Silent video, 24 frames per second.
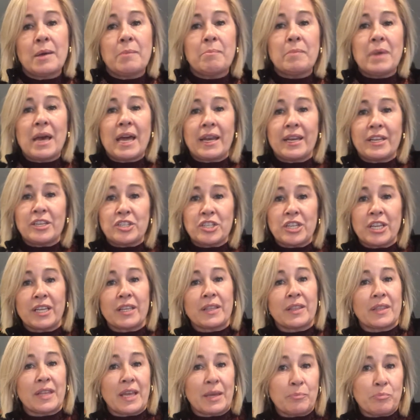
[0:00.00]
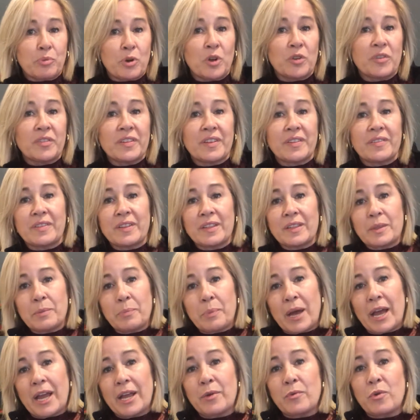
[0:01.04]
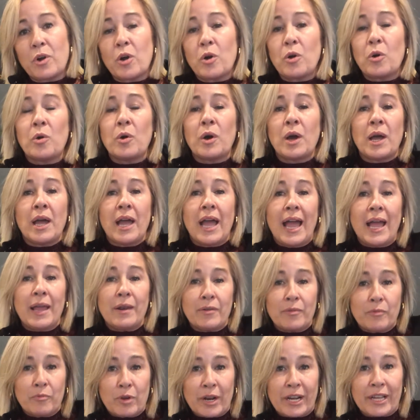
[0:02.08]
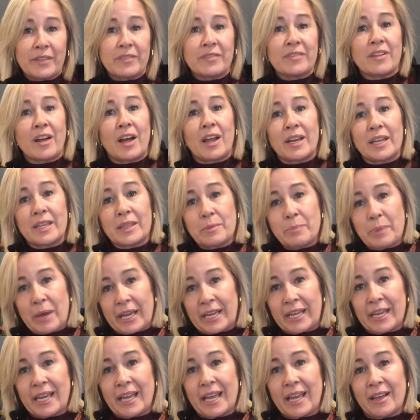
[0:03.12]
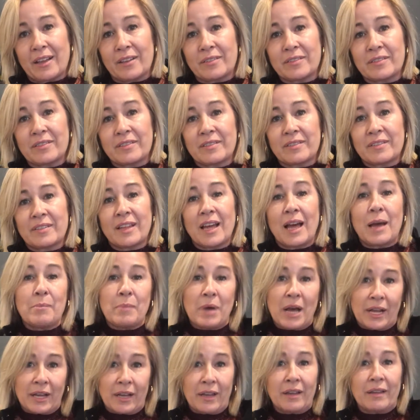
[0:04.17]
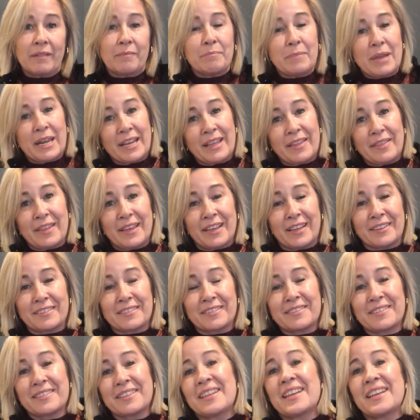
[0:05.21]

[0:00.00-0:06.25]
managing and processing the payroll and reconciling the bank accounts, among many things.